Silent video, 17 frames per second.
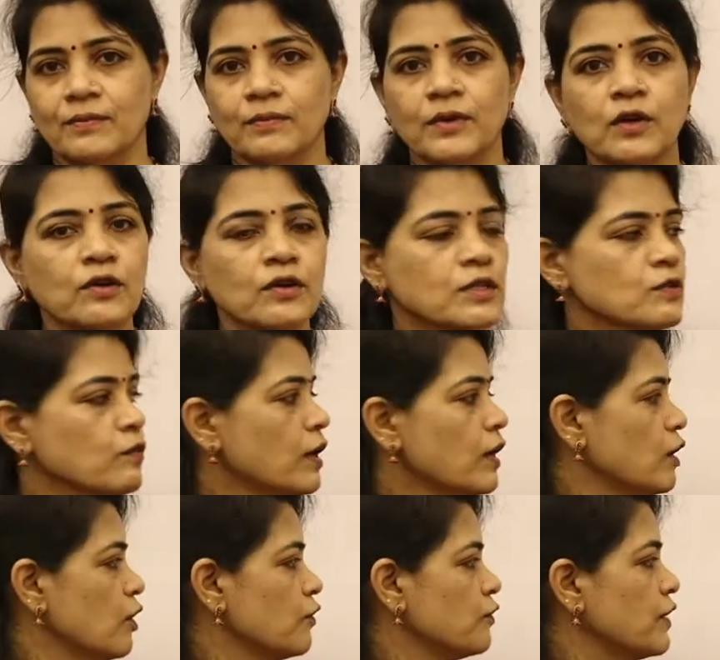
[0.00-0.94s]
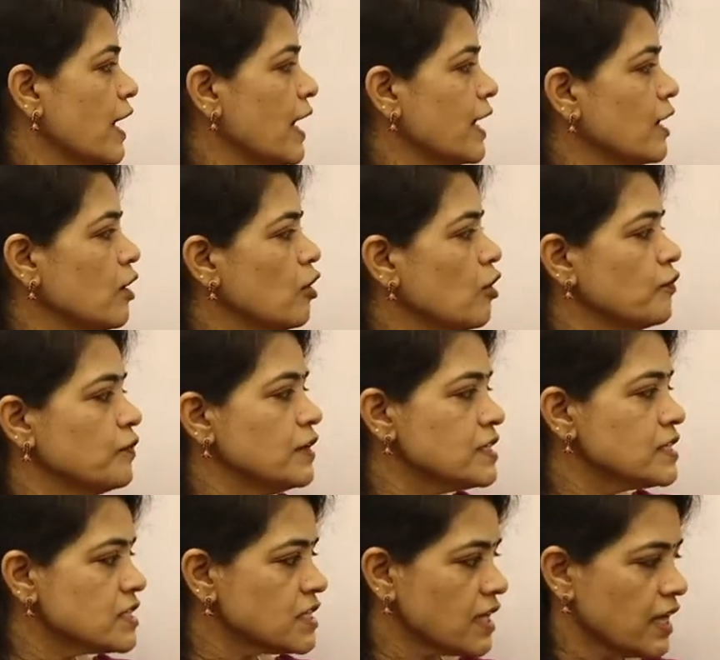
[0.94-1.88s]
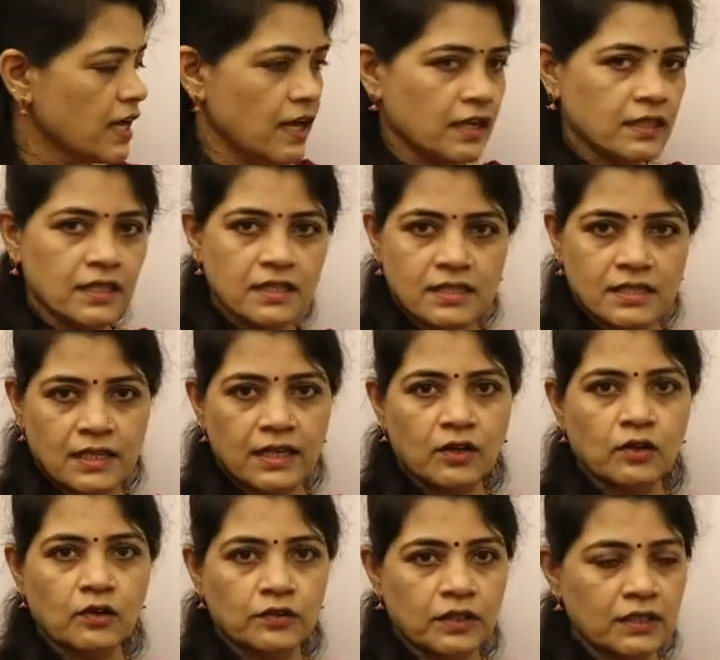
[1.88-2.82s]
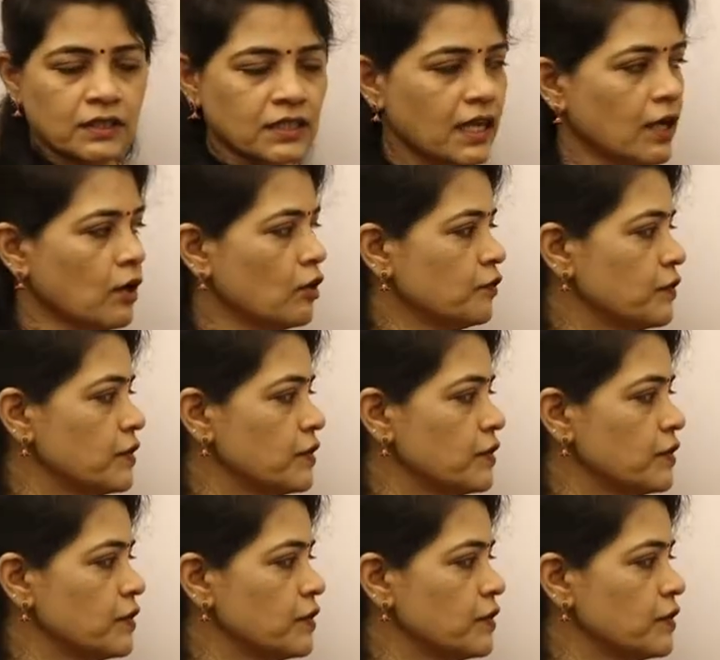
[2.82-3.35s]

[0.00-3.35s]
because one of the angle of this side of the triangle of